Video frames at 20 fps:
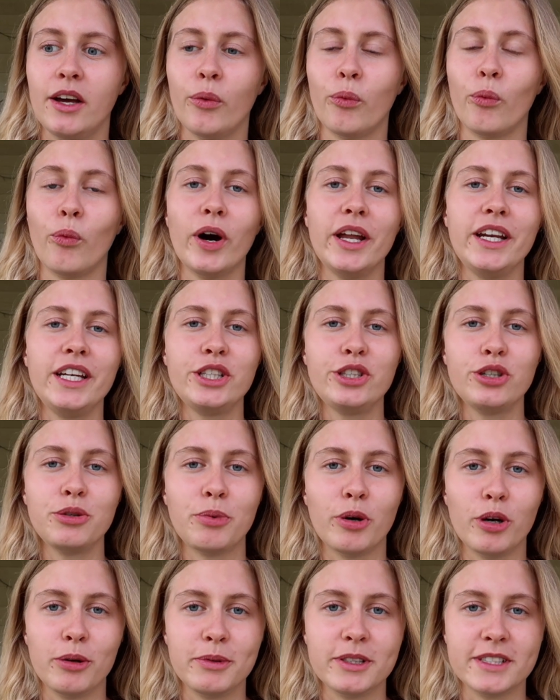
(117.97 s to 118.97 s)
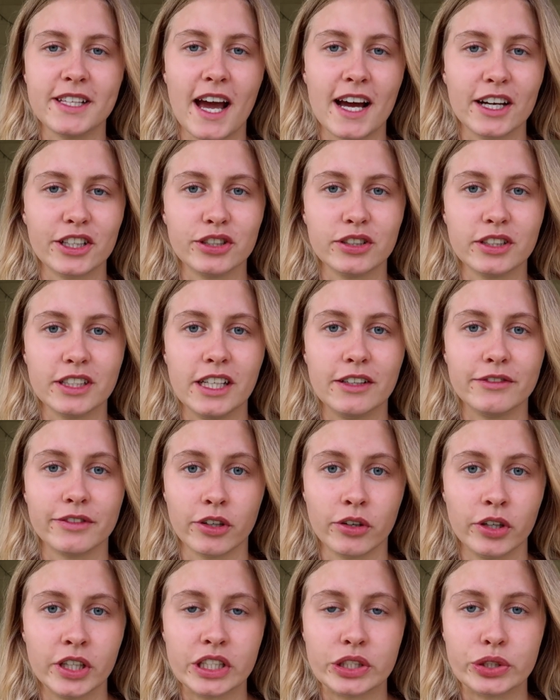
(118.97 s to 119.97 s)
what is your purpose actually of
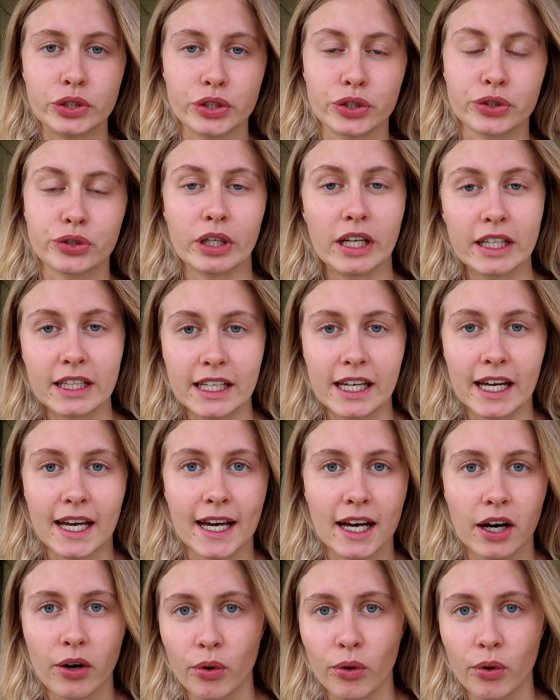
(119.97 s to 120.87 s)
going to Australia